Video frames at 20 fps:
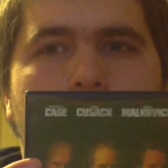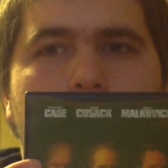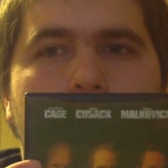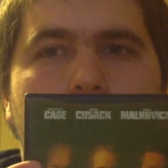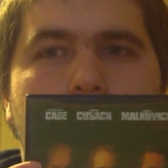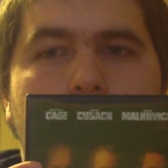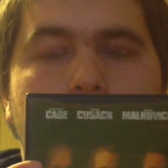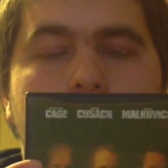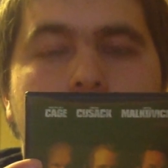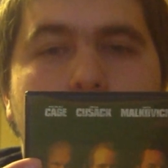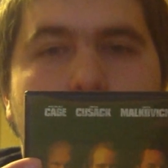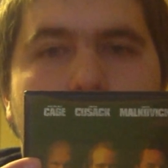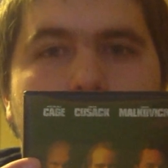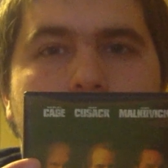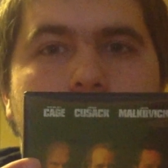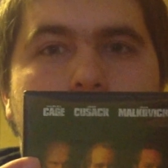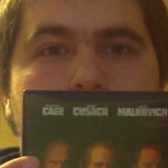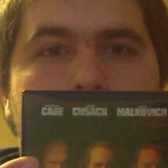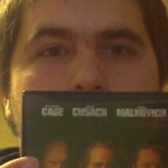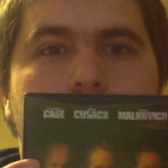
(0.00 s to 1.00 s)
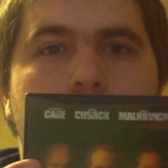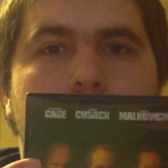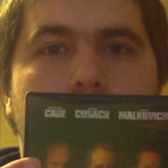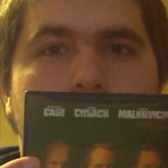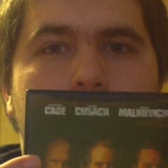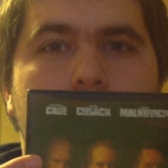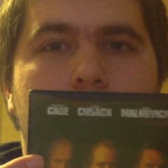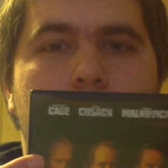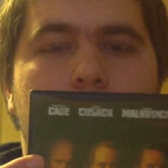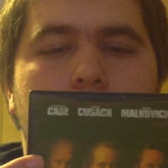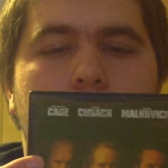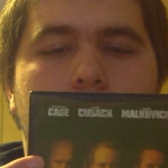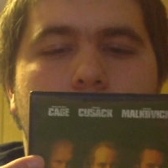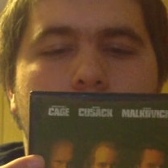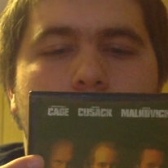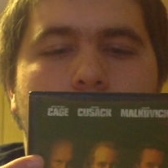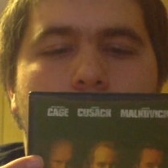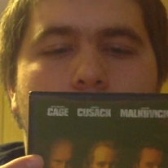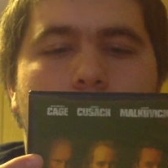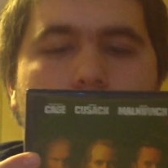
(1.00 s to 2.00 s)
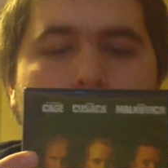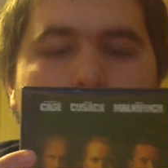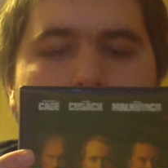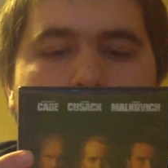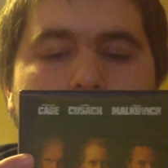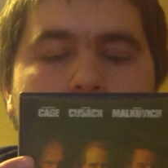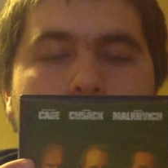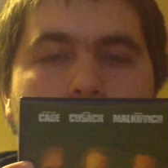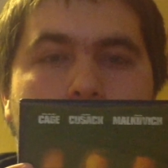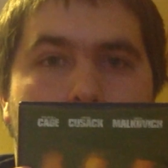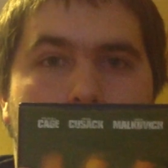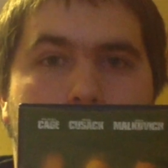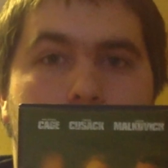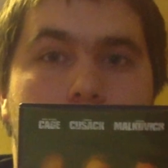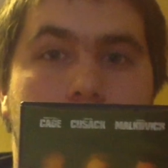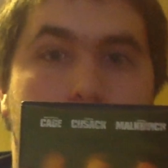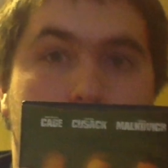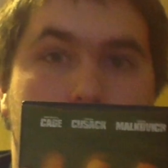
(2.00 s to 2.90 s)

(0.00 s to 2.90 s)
That's when things start getting like really fun.